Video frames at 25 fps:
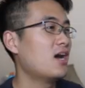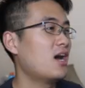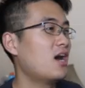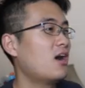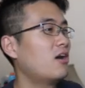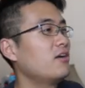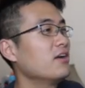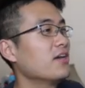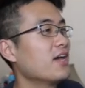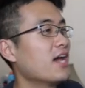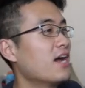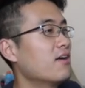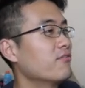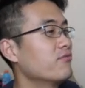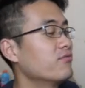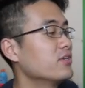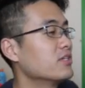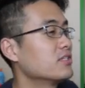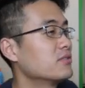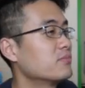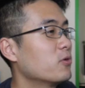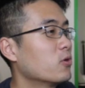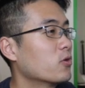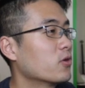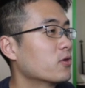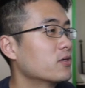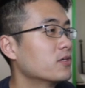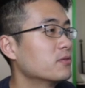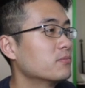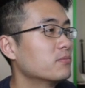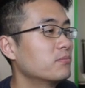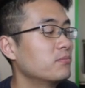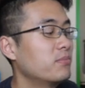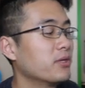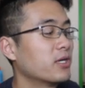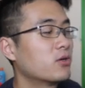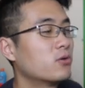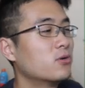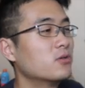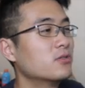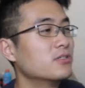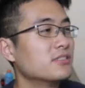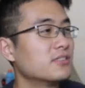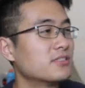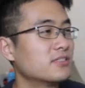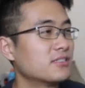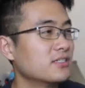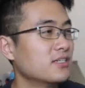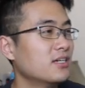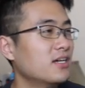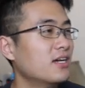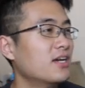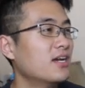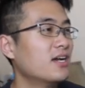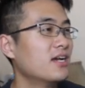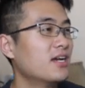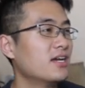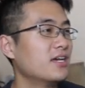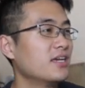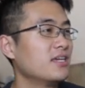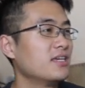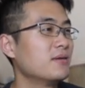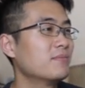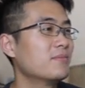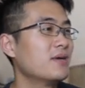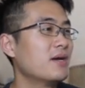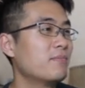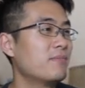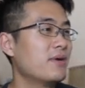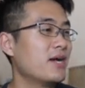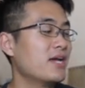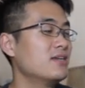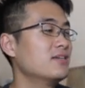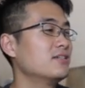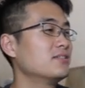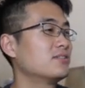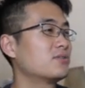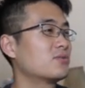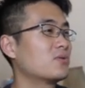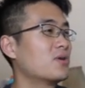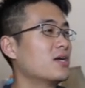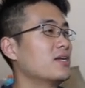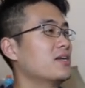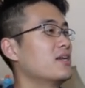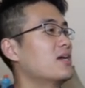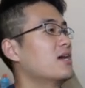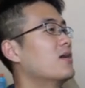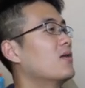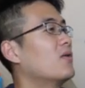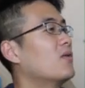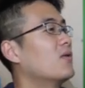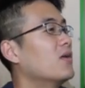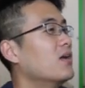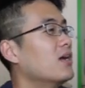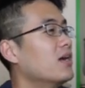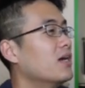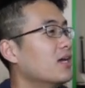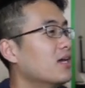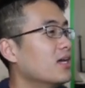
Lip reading: I already have this Bitcoins in my balance right now,